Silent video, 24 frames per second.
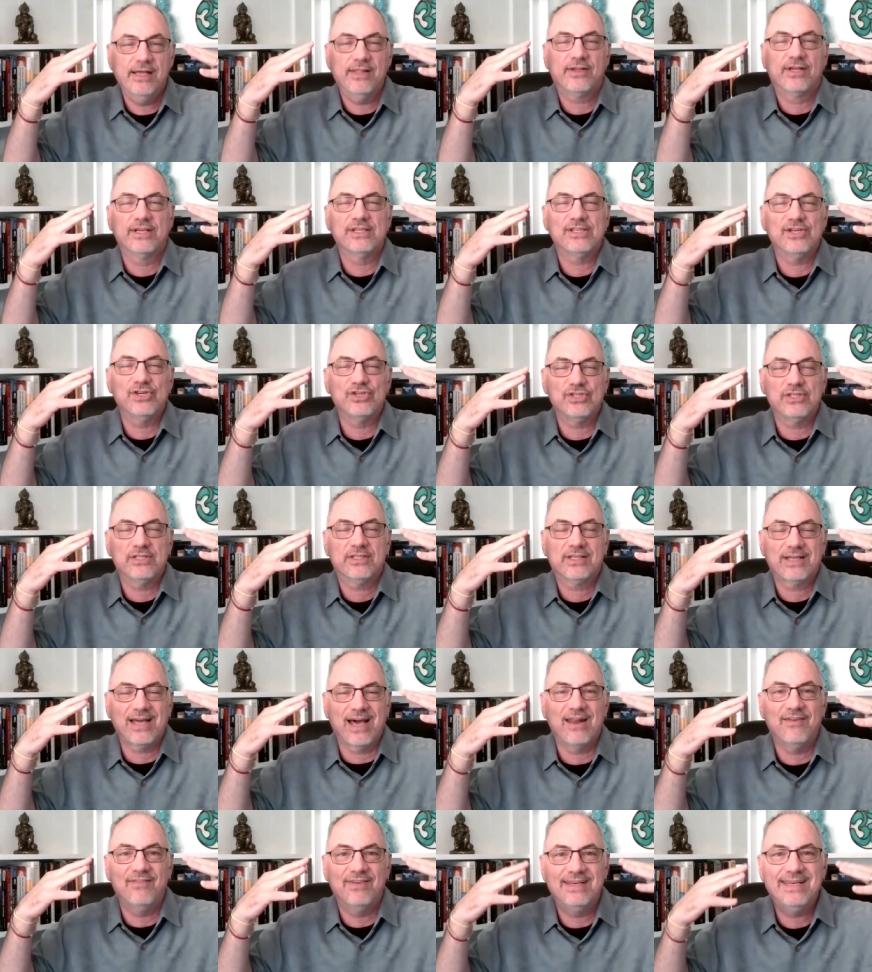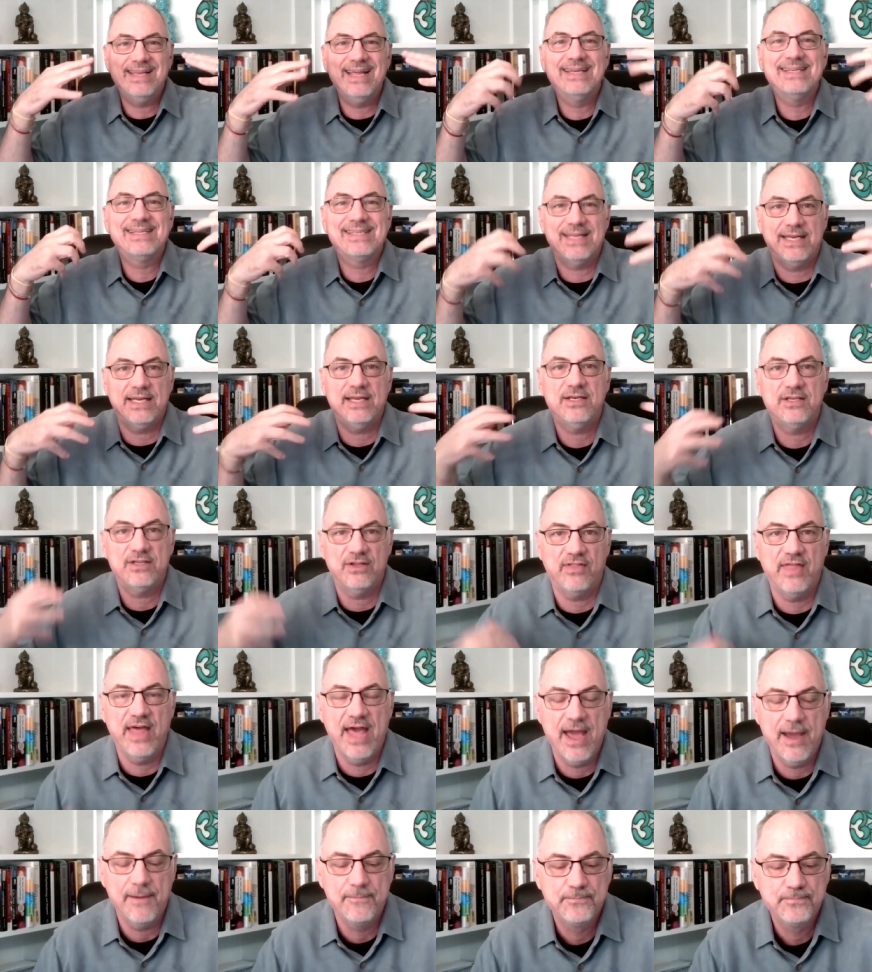because there's kind of a density to
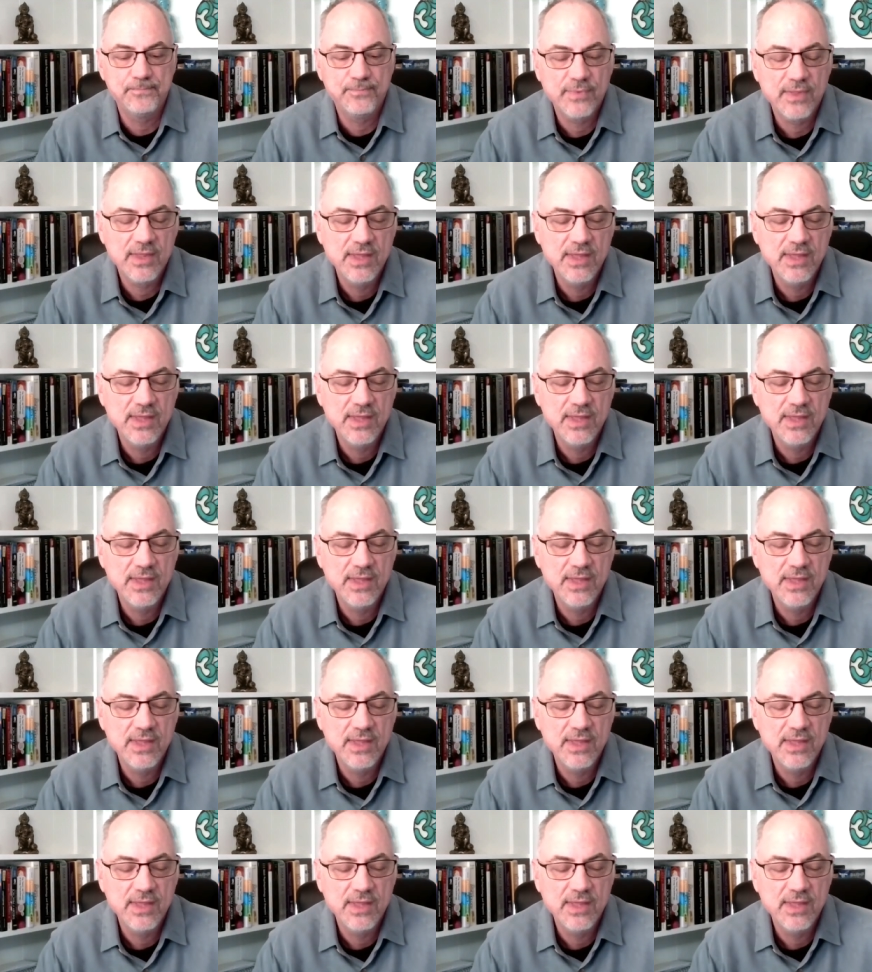that.